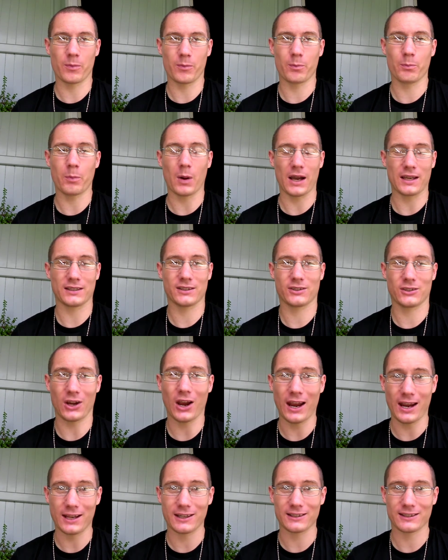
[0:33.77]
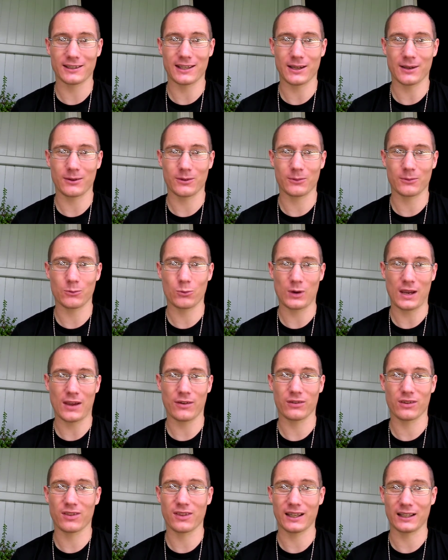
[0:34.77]
by science that we
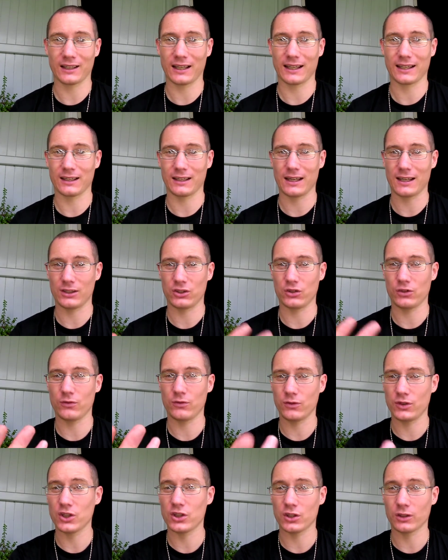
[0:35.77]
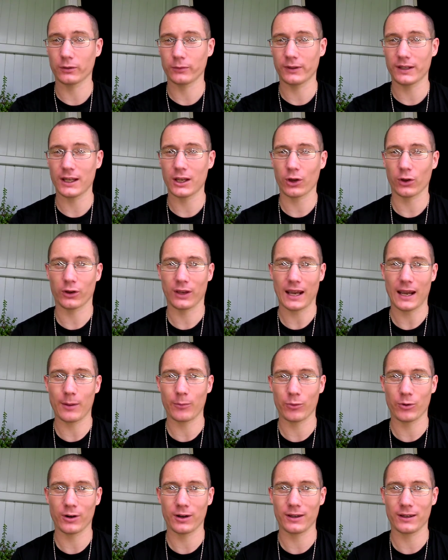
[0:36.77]
have a thing like a, a digital video
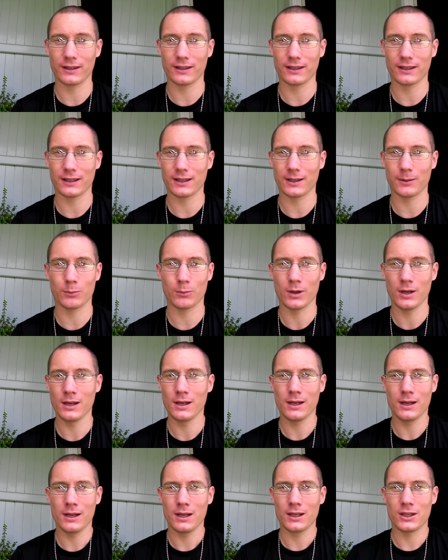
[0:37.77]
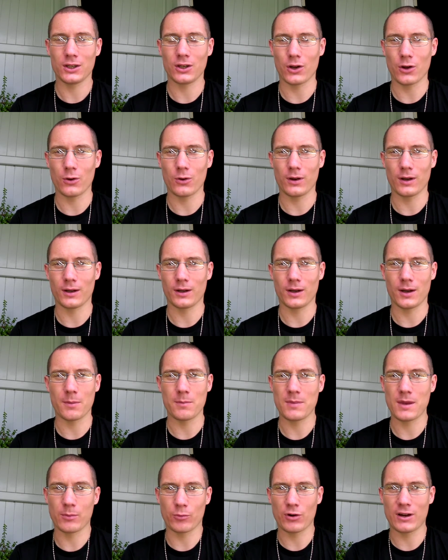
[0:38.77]
camera, um, you know, a, a
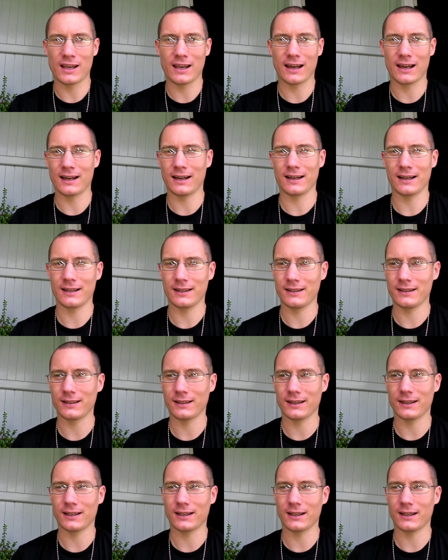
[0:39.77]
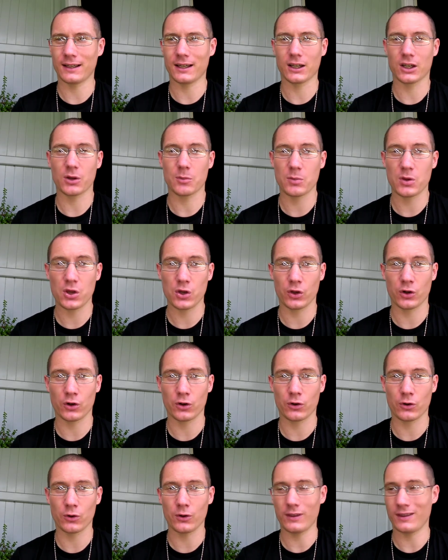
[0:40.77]
memory card, uh, a
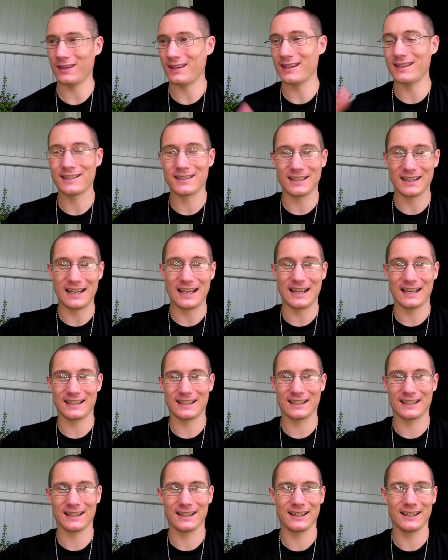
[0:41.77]
computer, the internet,